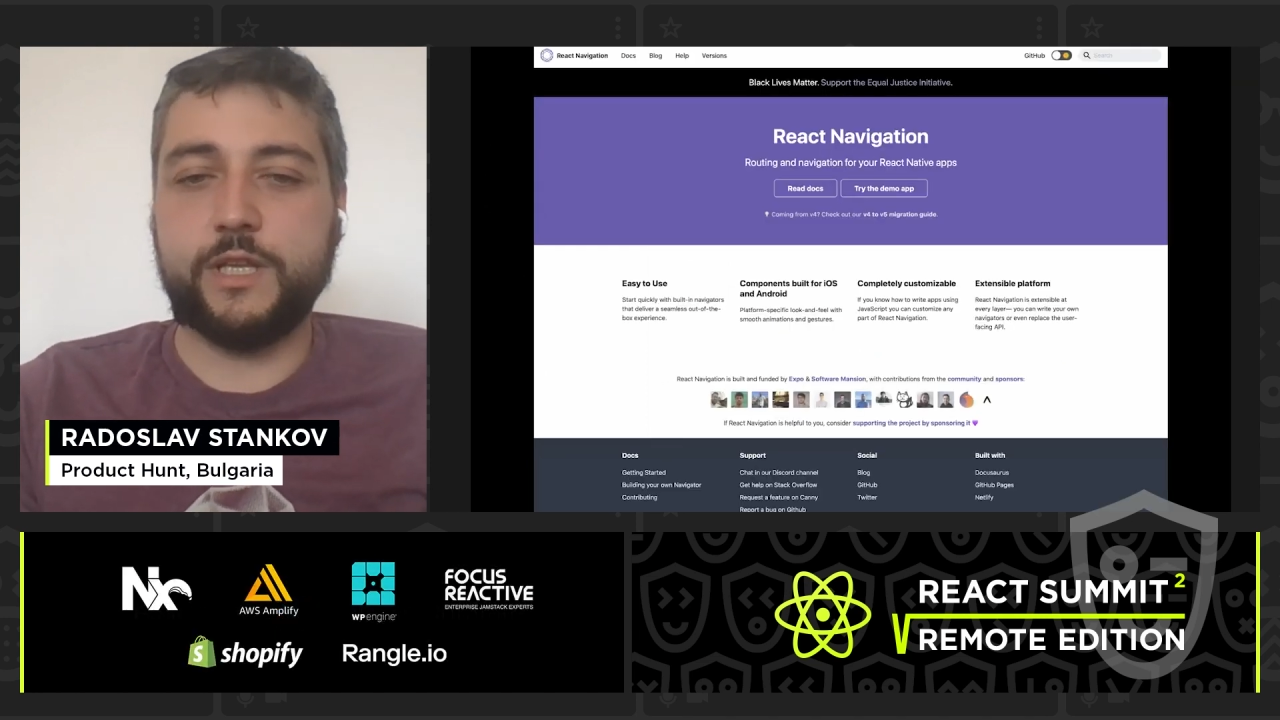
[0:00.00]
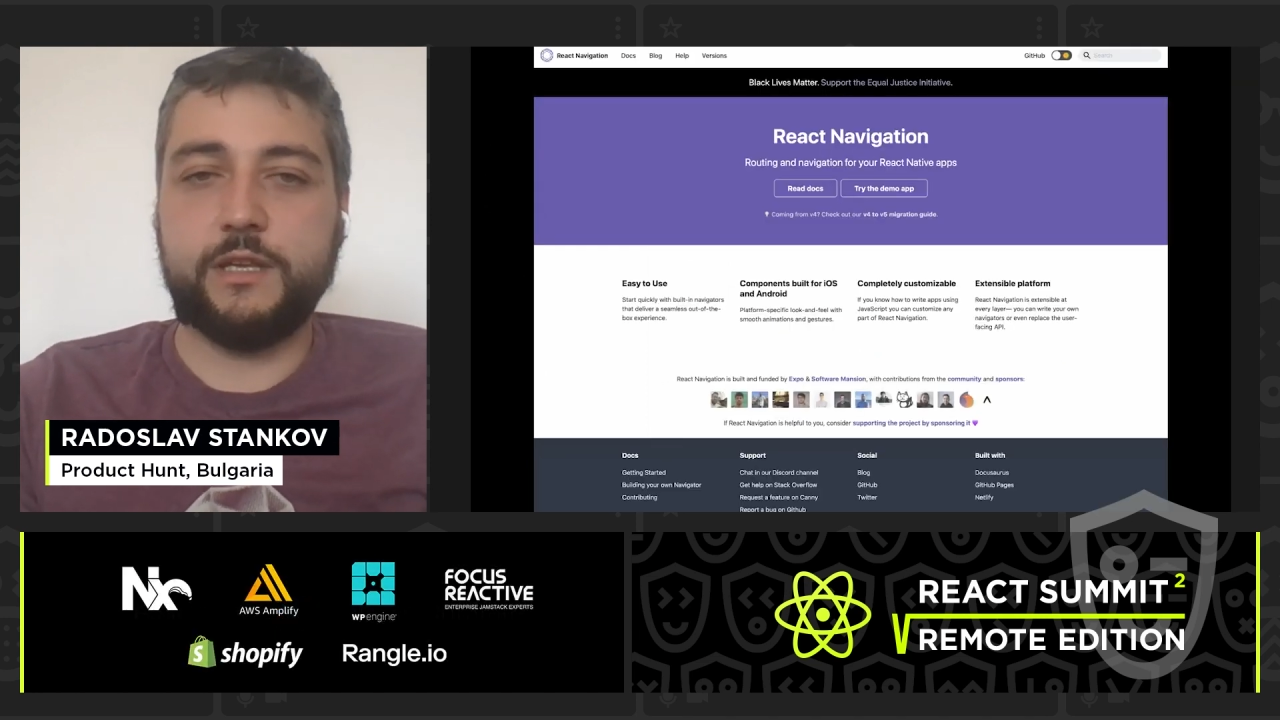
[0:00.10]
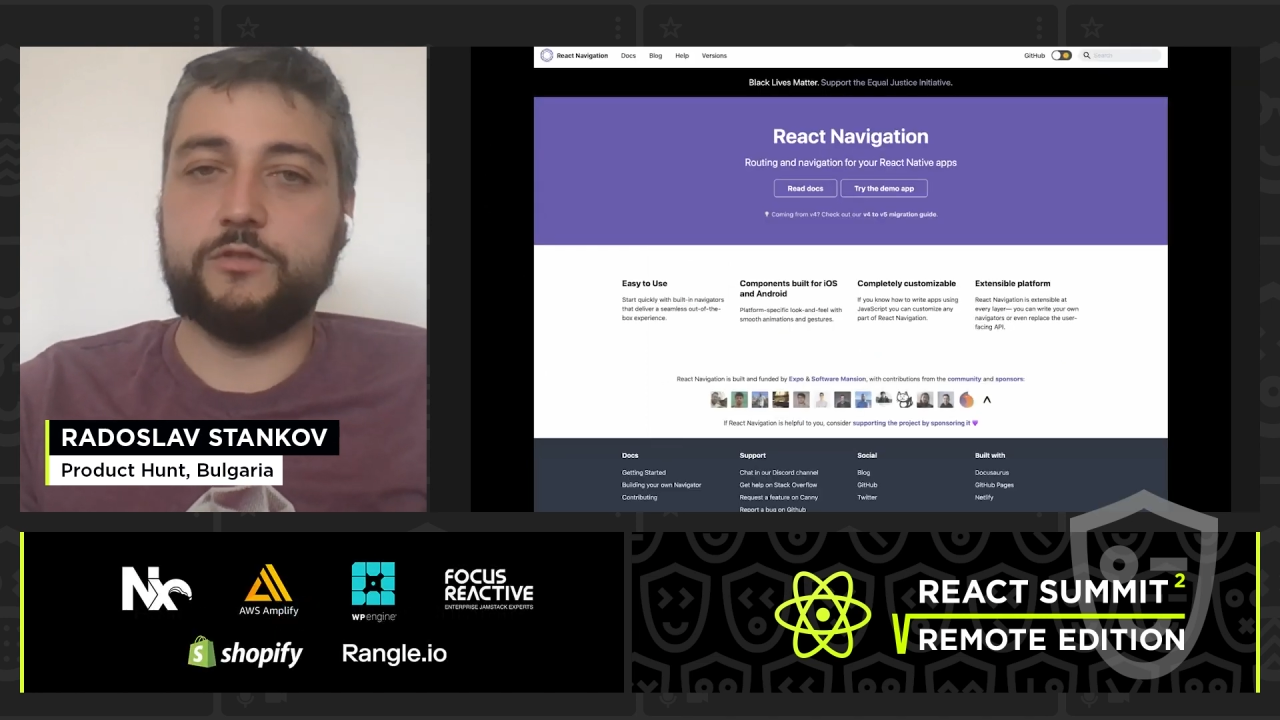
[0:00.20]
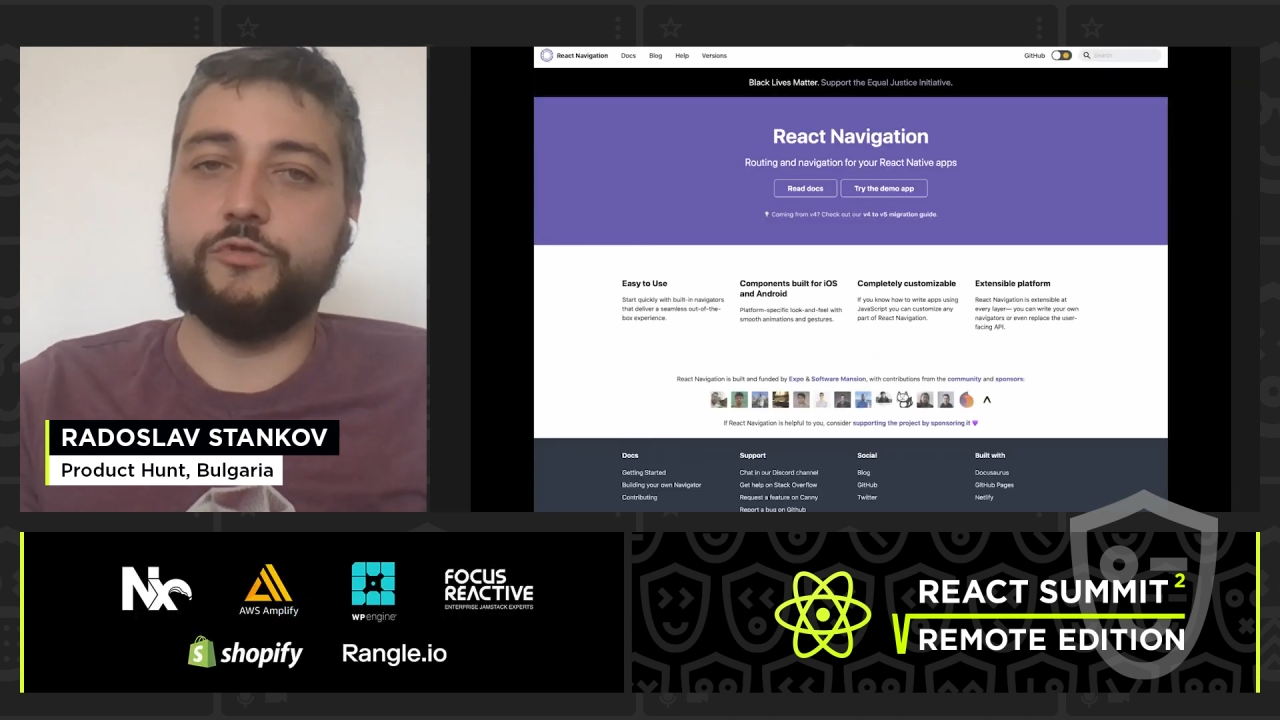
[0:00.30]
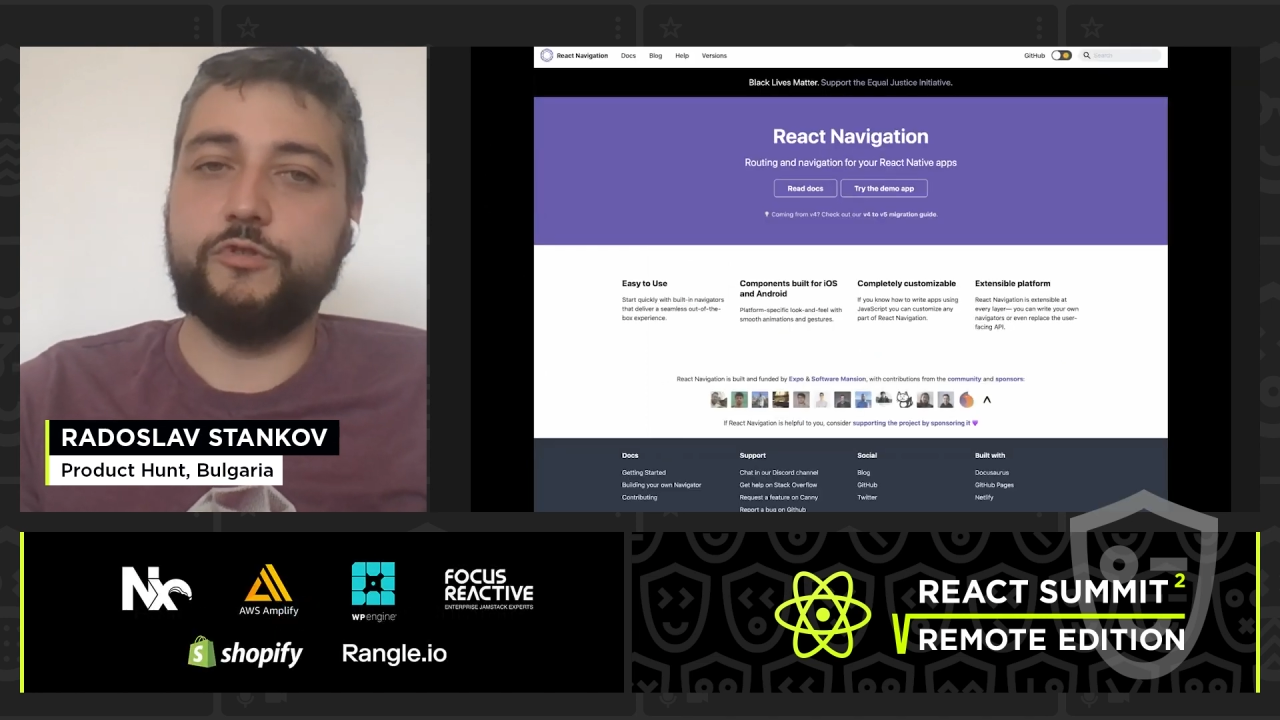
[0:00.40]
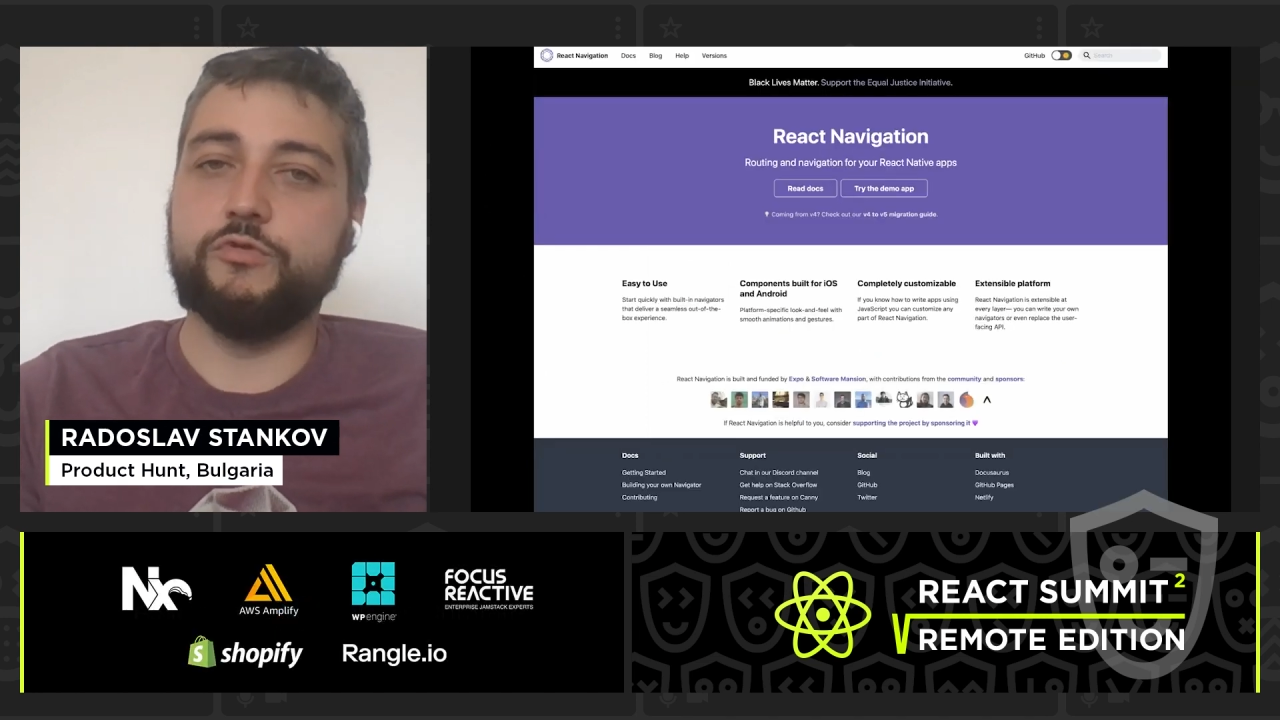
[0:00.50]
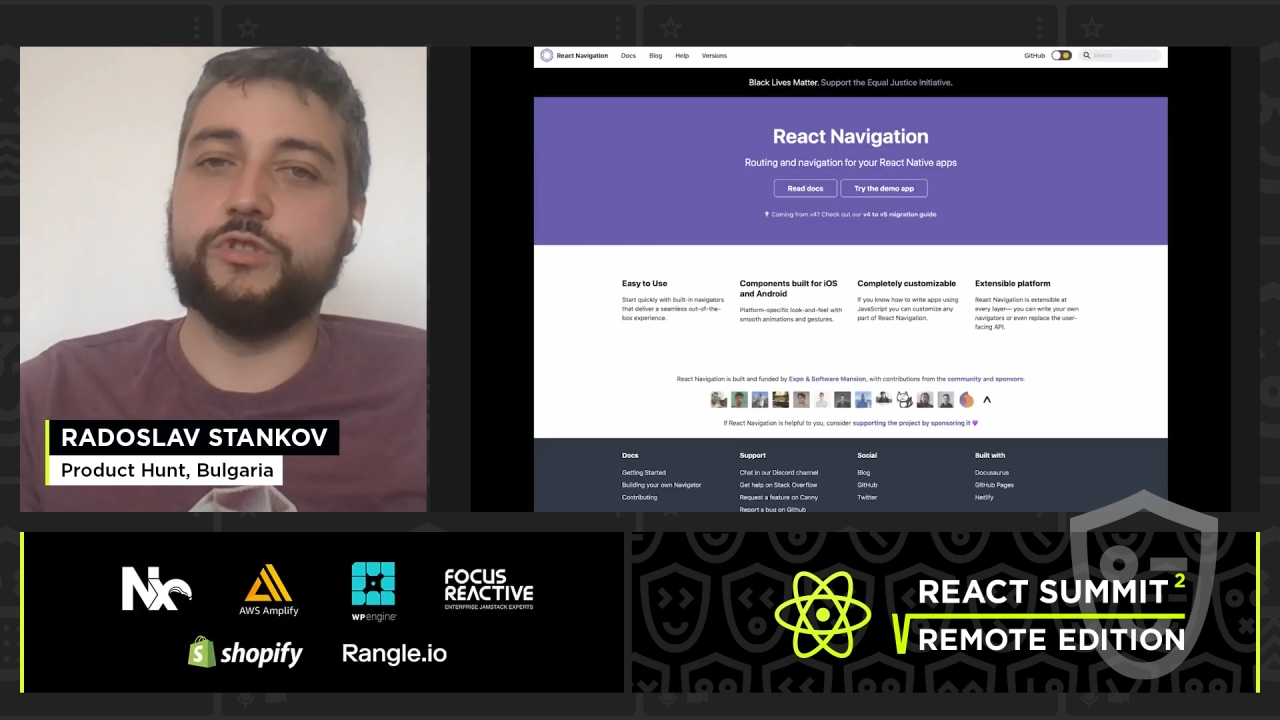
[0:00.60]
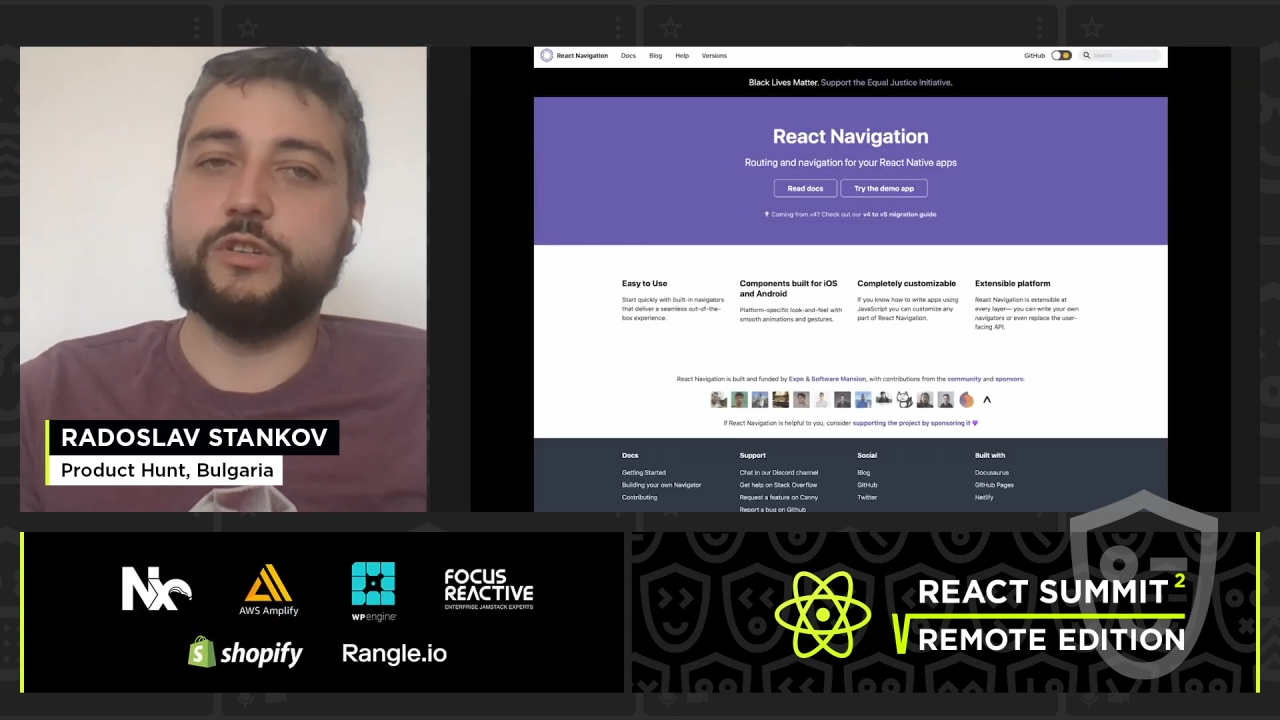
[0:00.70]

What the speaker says: is we use